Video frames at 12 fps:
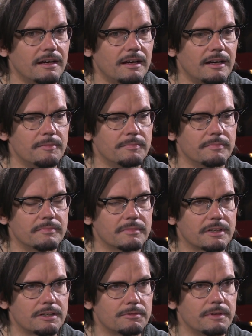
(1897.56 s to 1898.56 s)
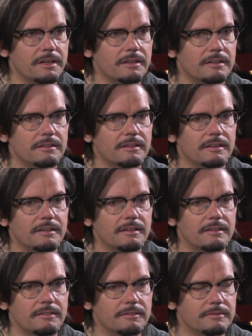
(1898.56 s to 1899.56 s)
um, career,
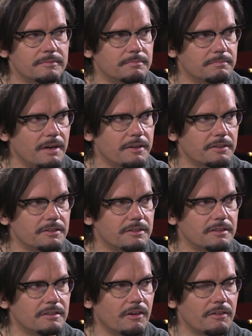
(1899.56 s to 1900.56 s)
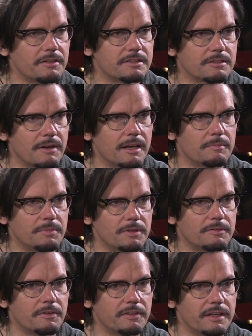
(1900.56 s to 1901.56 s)
motherhood, all these great,
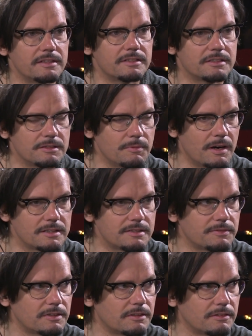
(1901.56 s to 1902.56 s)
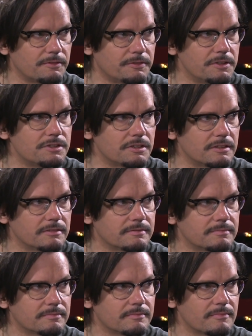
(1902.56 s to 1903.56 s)
beautiful things that she wants for her future.
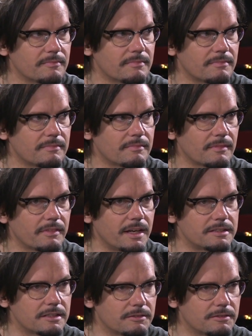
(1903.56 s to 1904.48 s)
That's